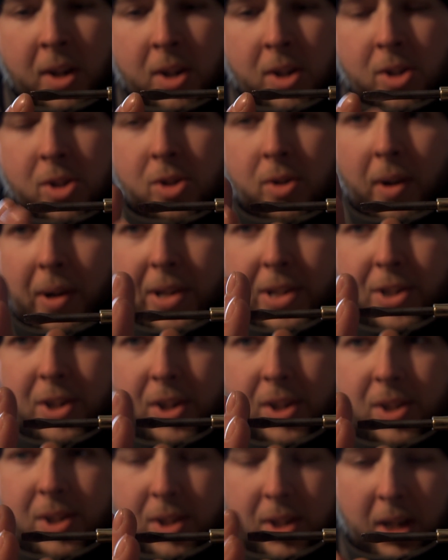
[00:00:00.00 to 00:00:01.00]
So I
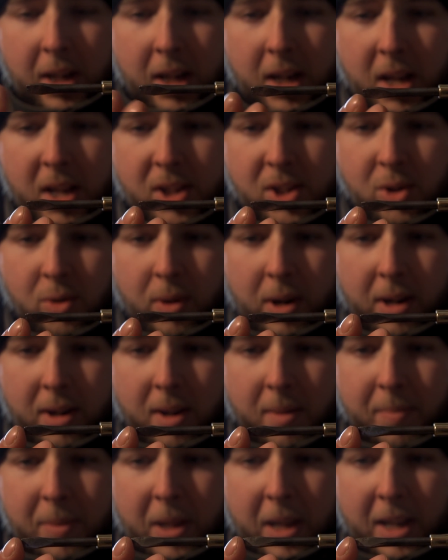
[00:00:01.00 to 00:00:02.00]
just uh, squared
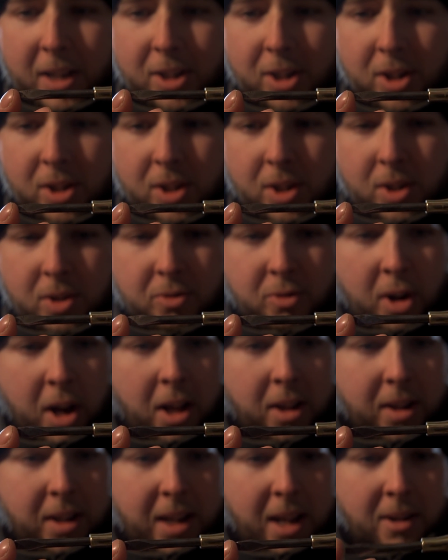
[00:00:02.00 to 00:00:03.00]
up the edges, just
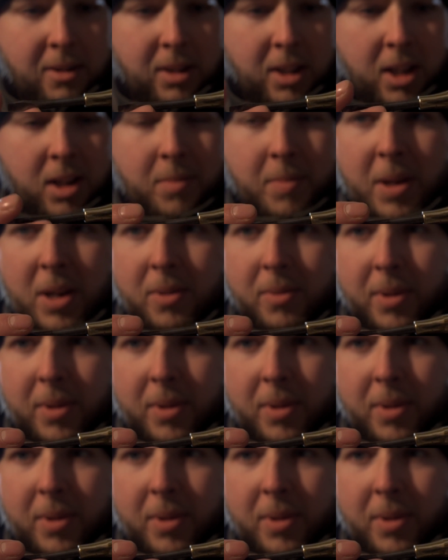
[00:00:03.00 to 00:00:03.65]
filed it in a little bit